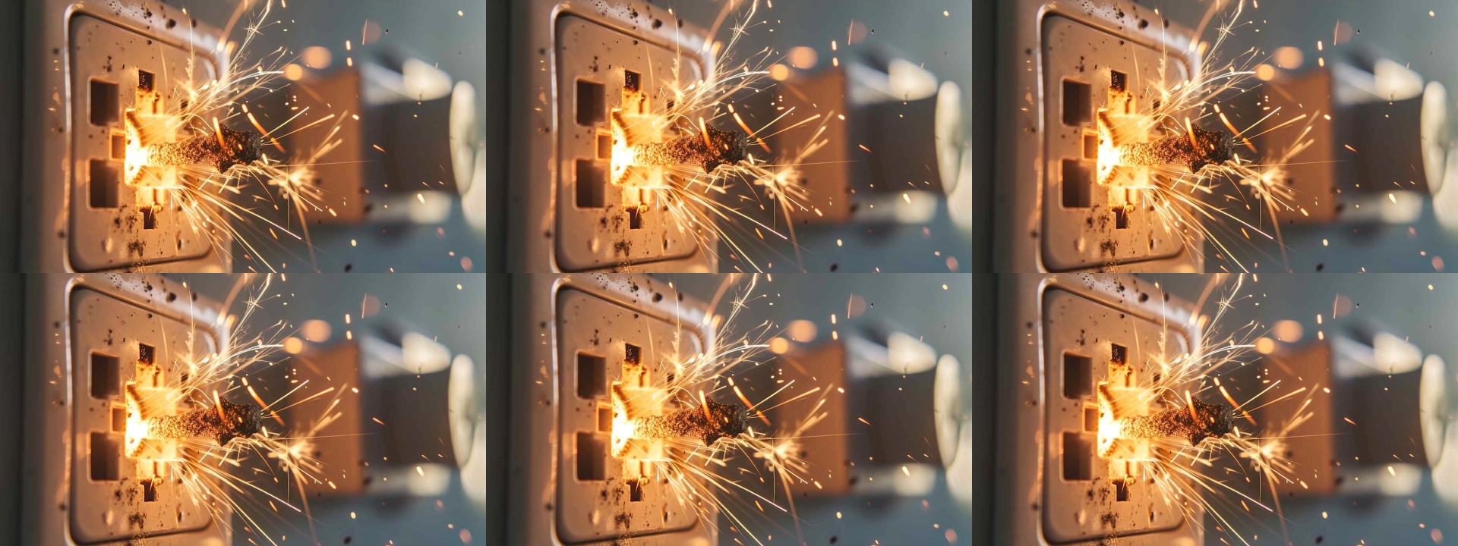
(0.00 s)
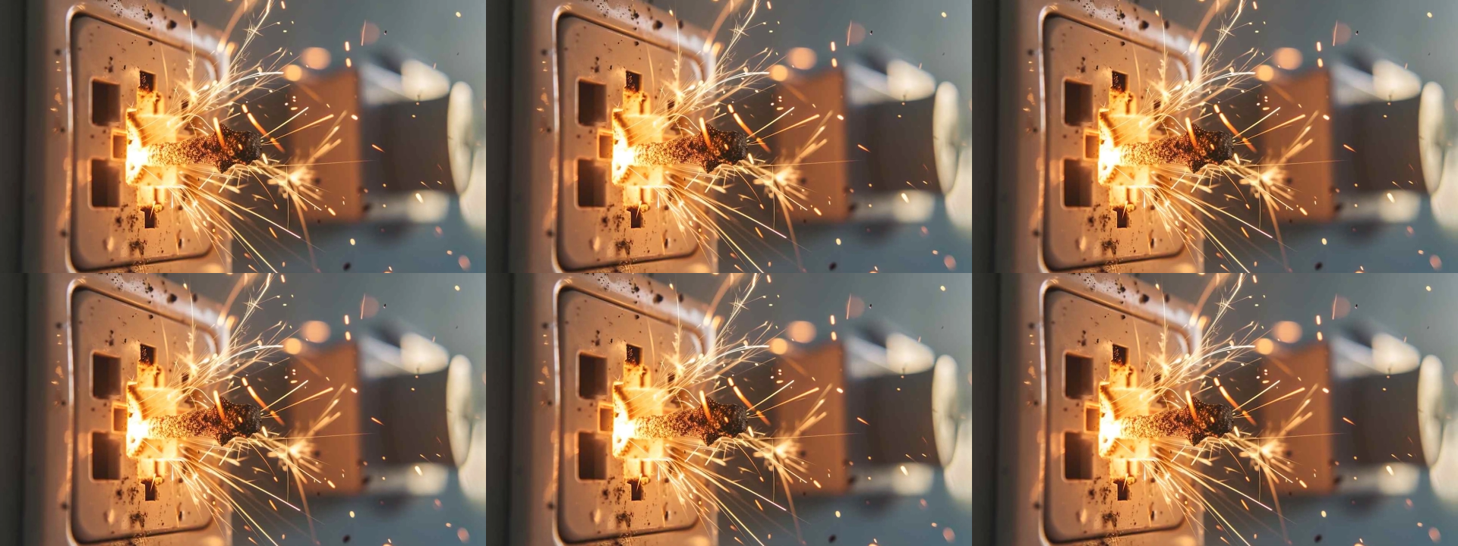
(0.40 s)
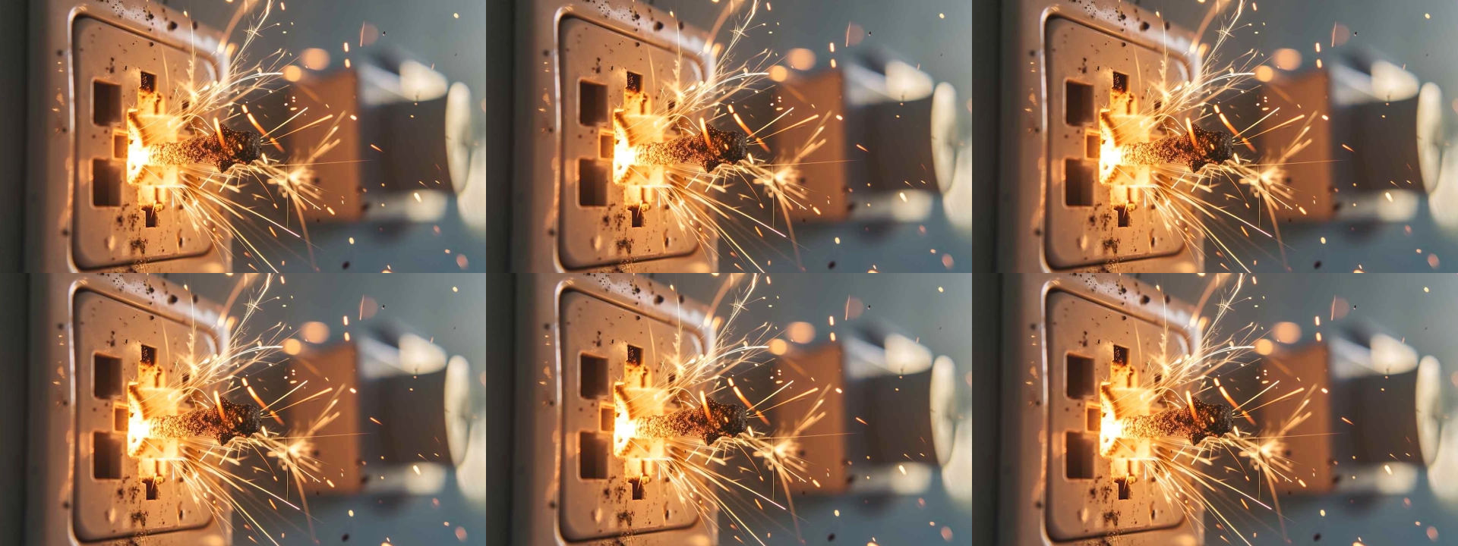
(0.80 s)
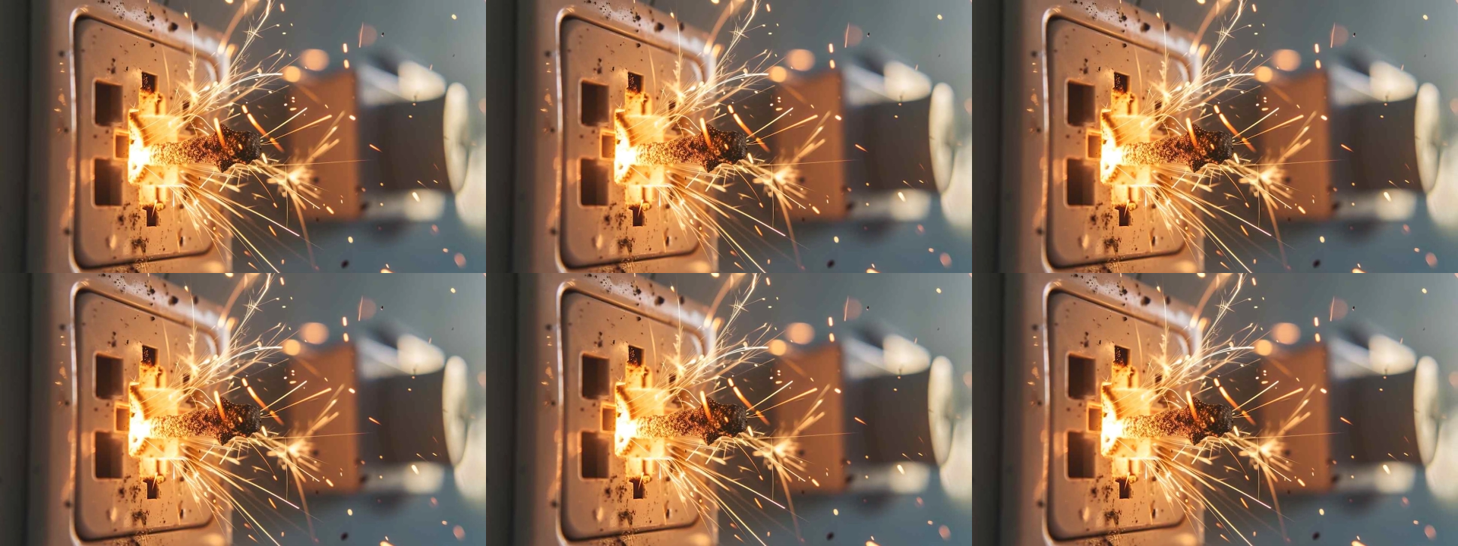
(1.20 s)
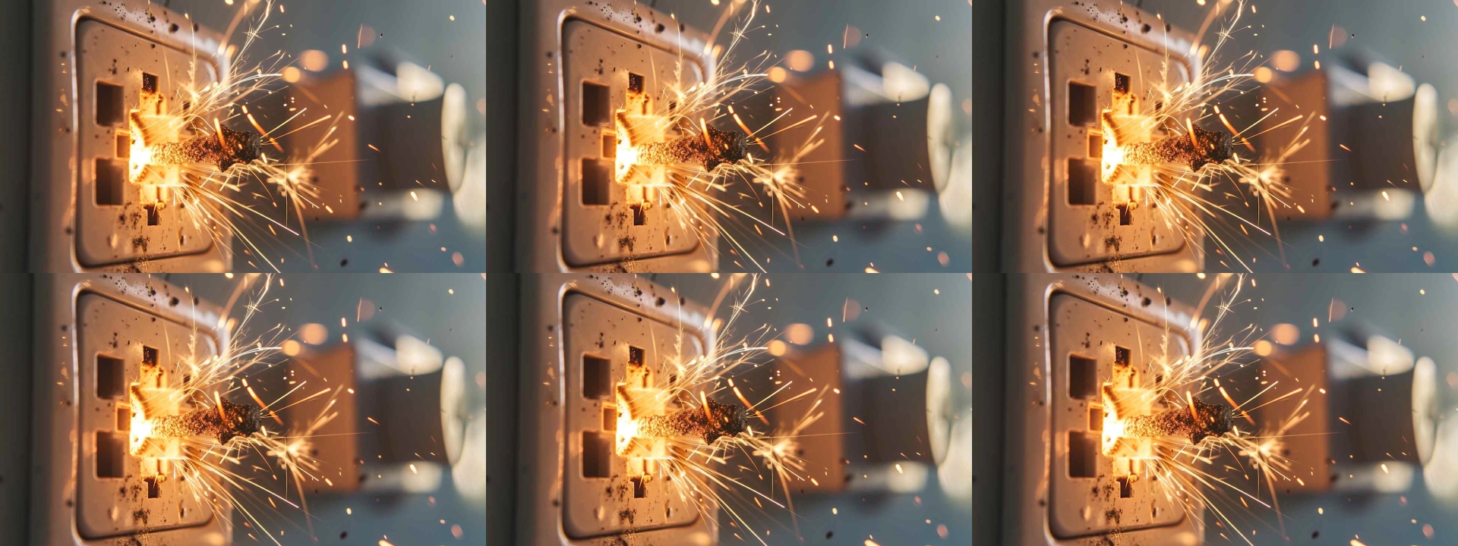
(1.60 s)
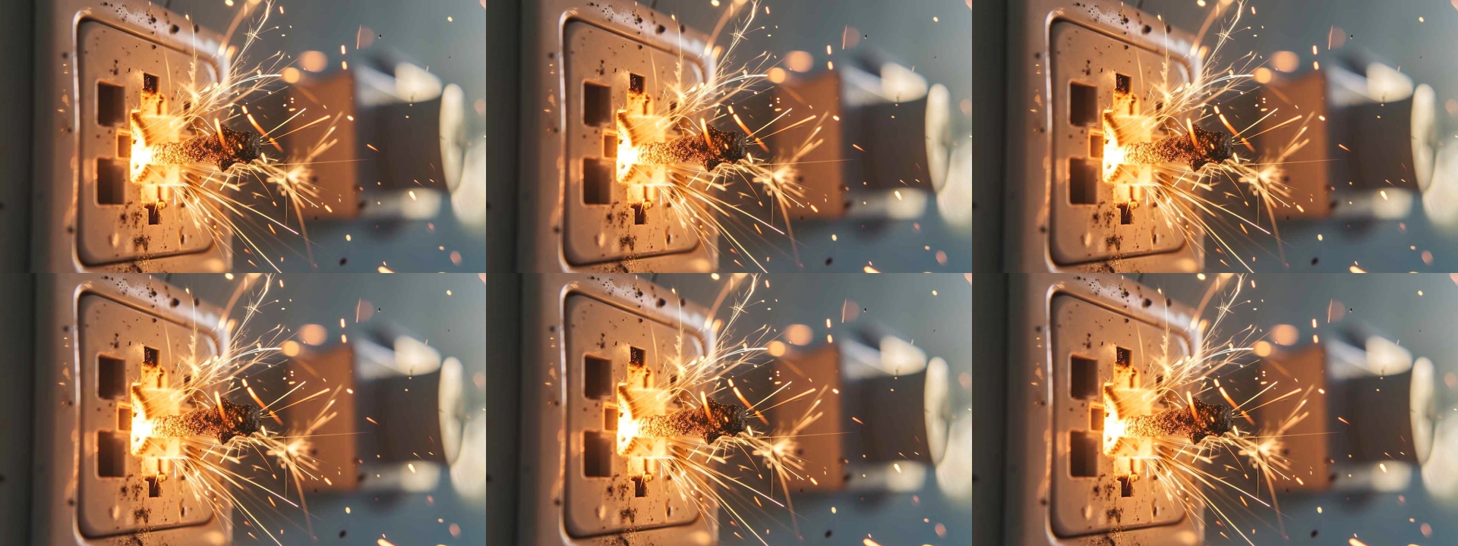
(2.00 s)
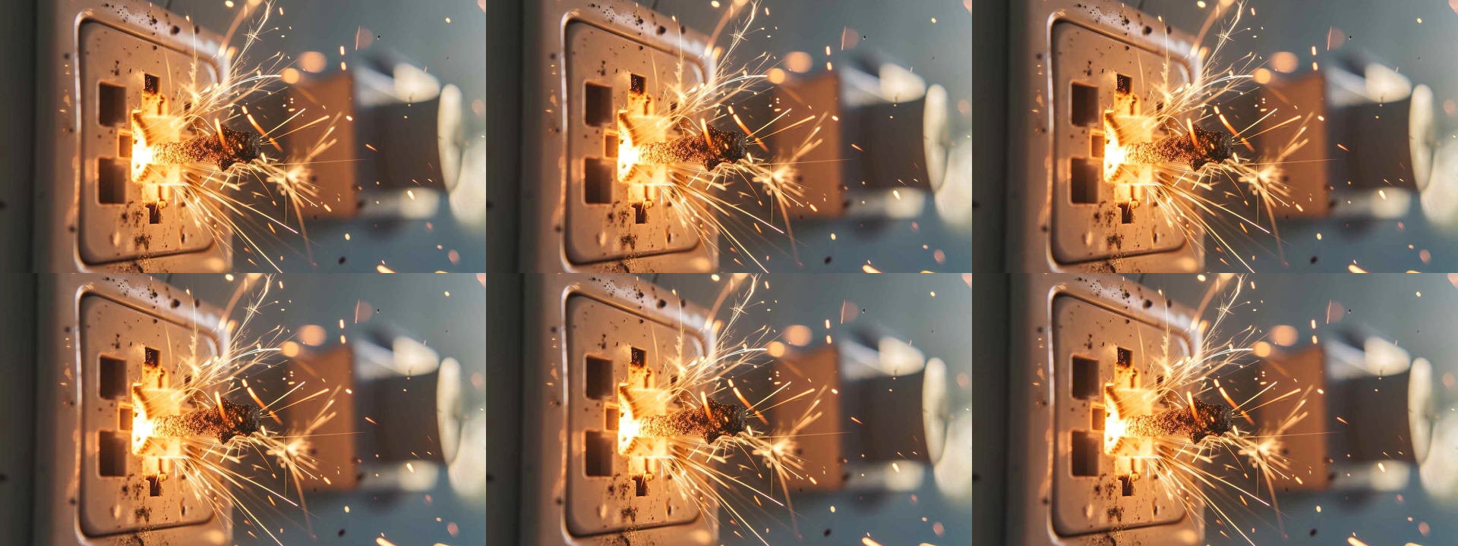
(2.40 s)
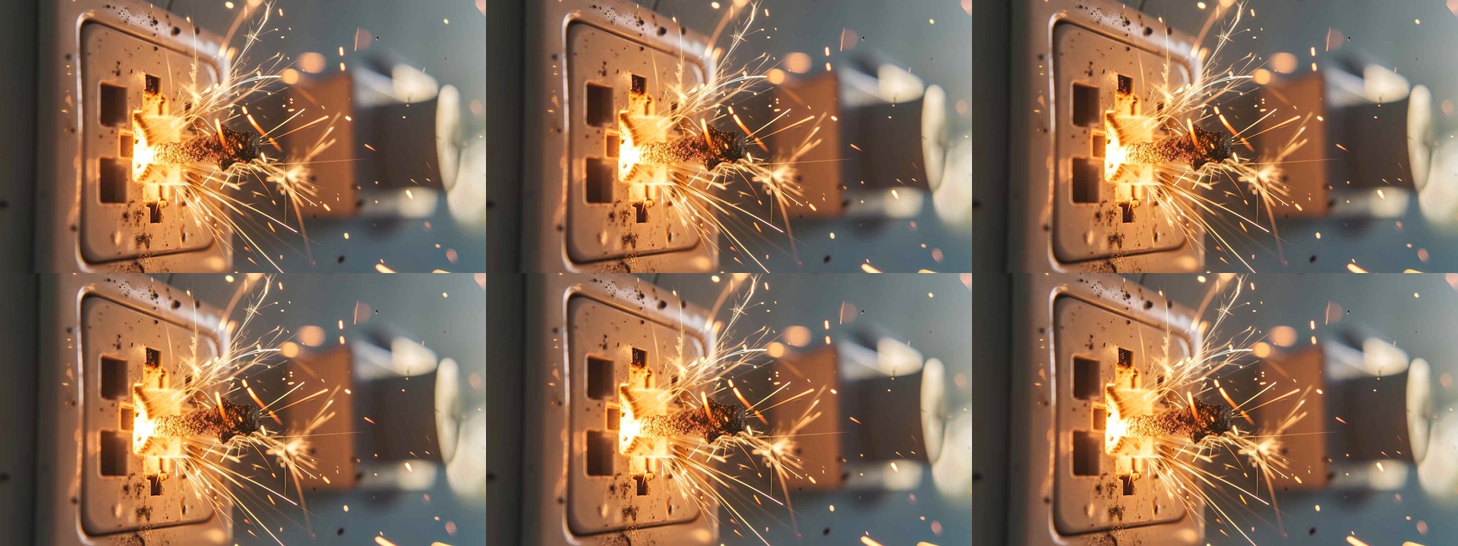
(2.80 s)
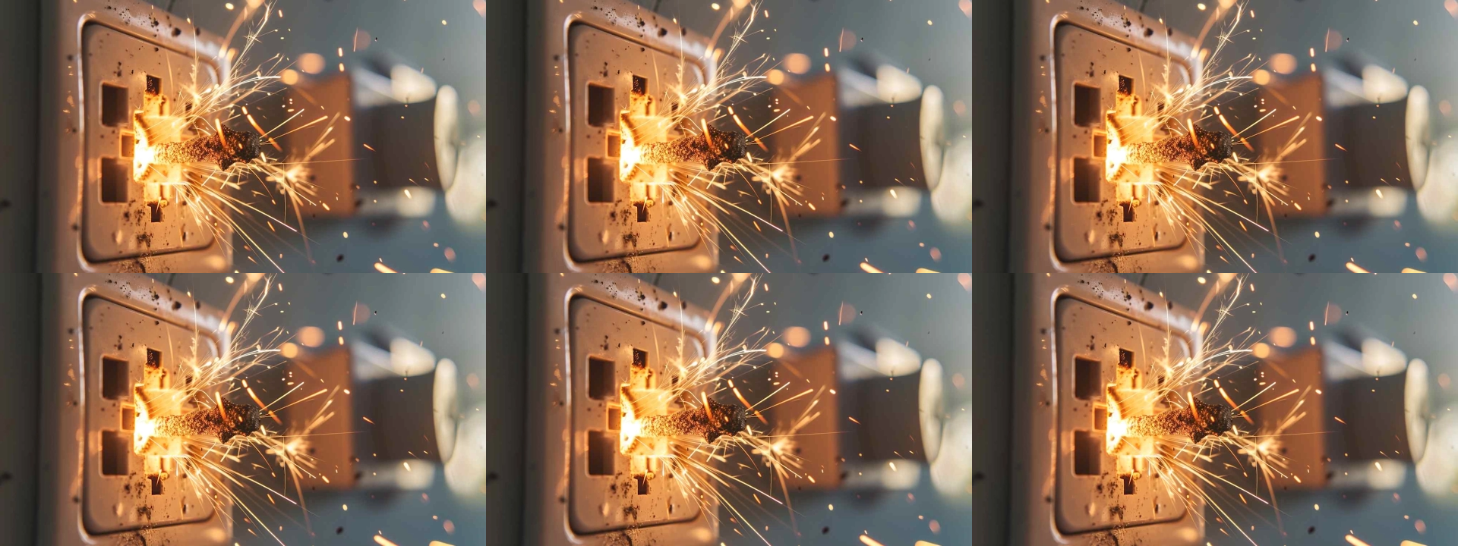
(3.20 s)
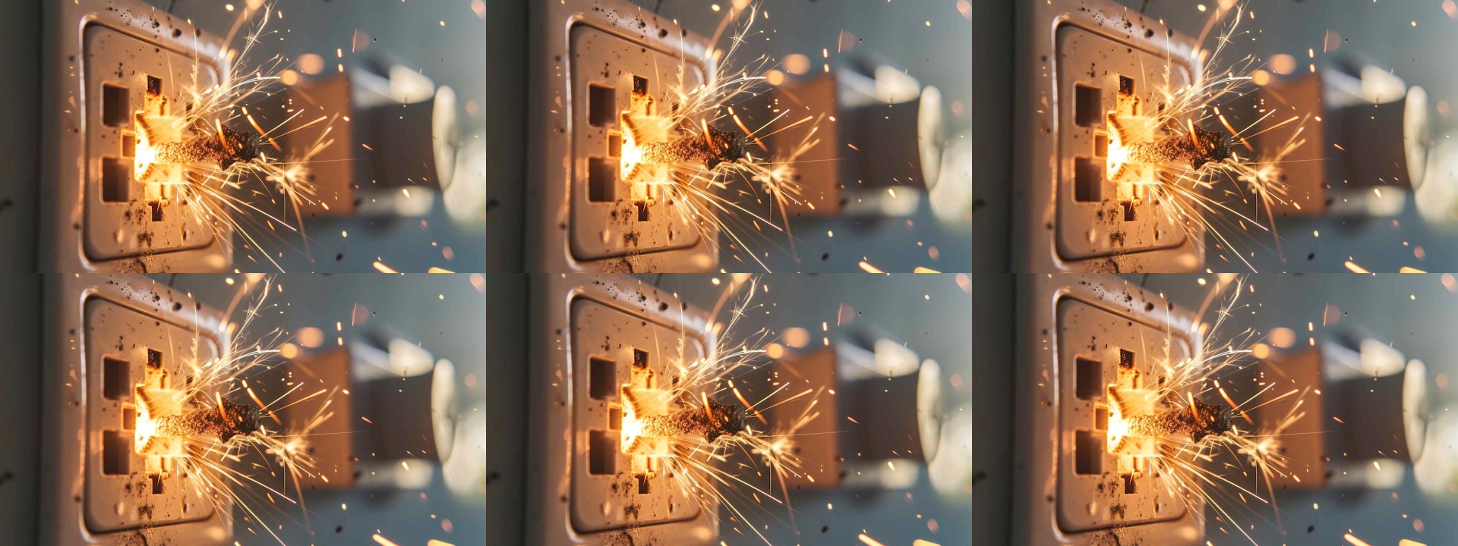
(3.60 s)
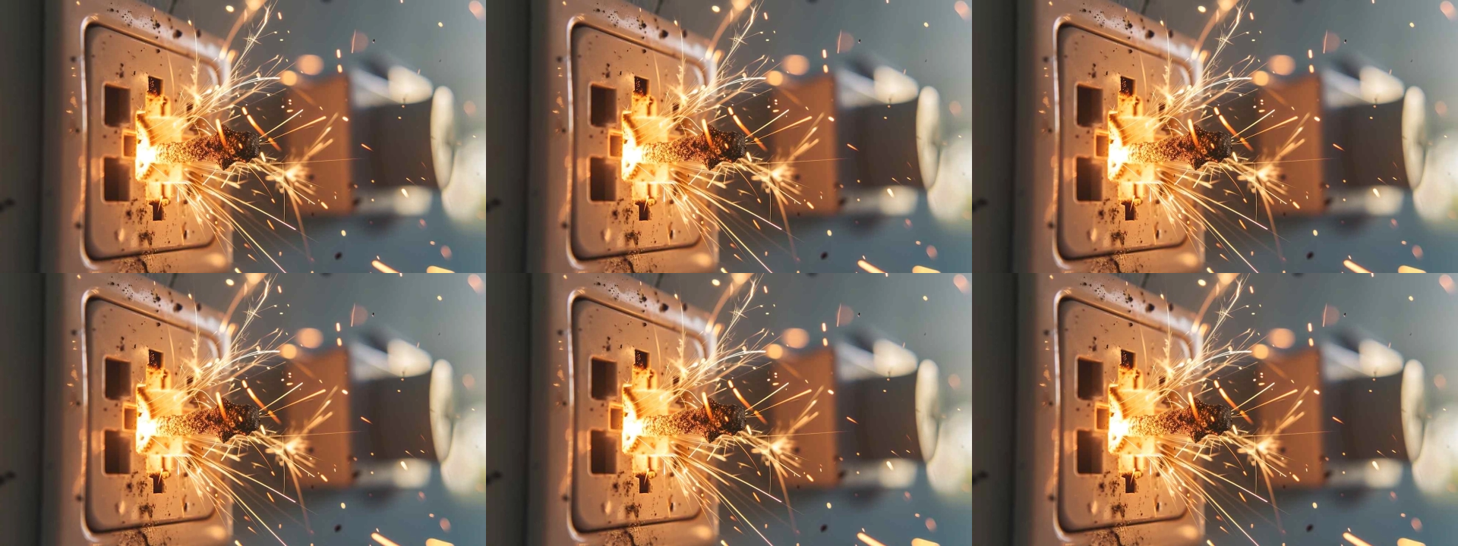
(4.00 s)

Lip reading: No face is visible, so there are no lips to read.